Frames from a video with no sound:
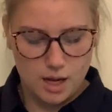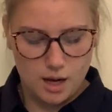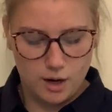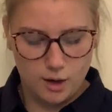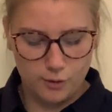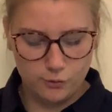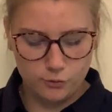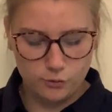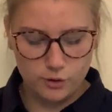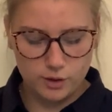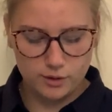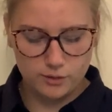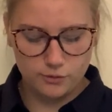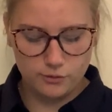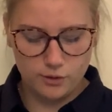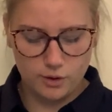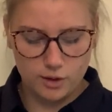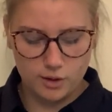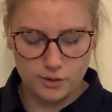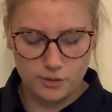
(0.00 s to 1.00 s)
Her friends
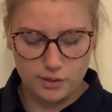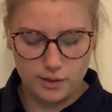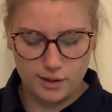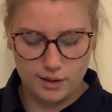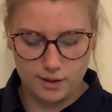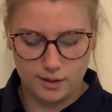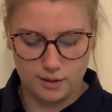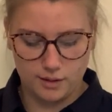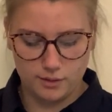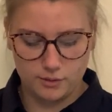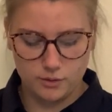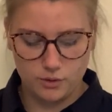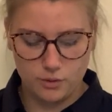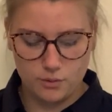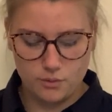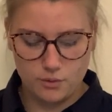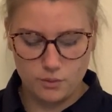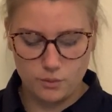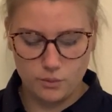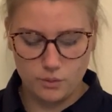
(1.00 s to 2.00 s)
followed her
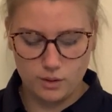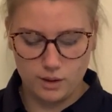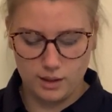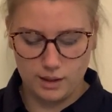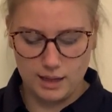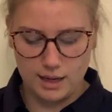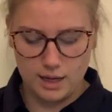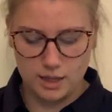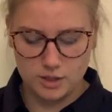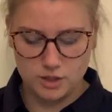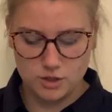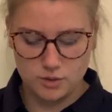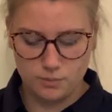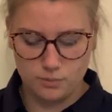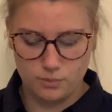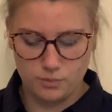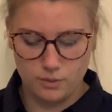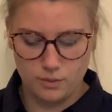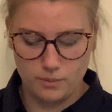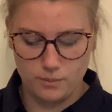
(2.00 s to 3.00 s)
through a large
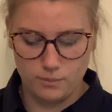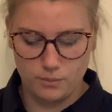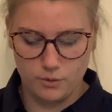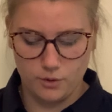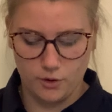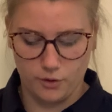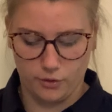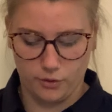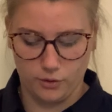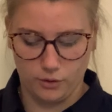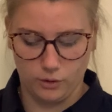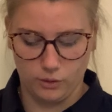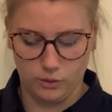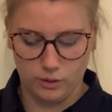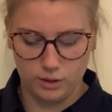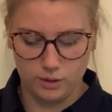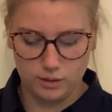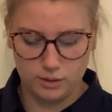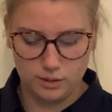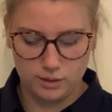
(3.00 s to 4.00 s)
porthole.
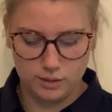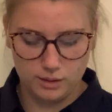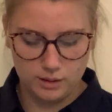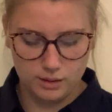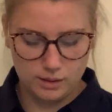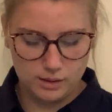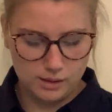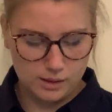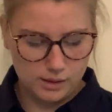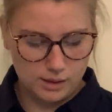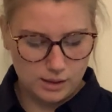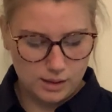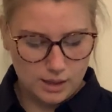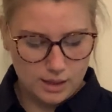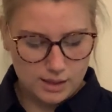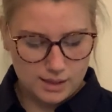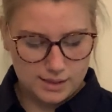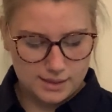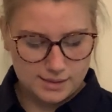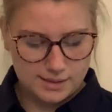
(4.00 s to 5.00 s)

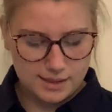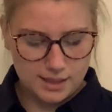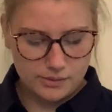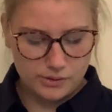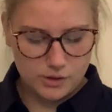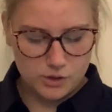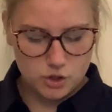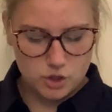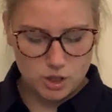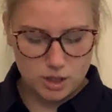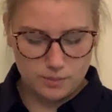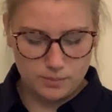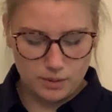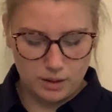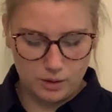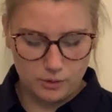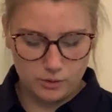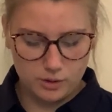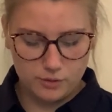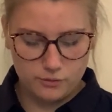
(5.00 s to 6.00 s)
Inside the ship,
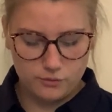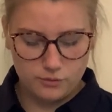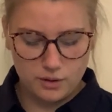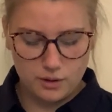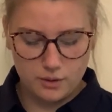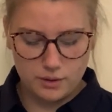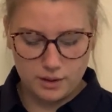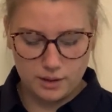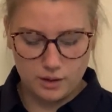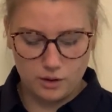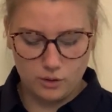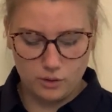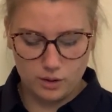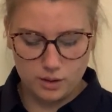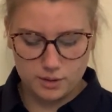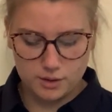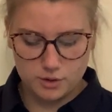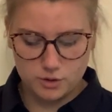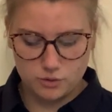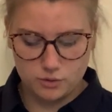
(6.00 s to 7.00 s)
Ariel found an
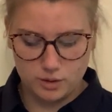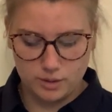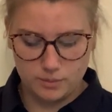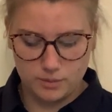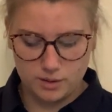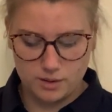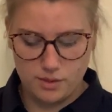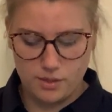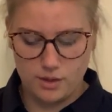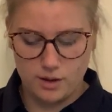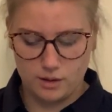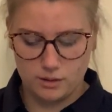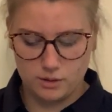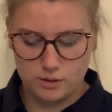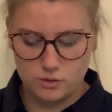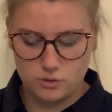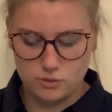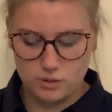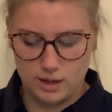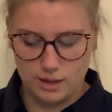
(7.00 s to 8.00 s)
old streamer
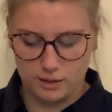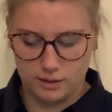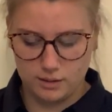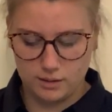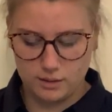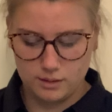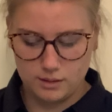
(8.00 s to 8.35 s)
trunk.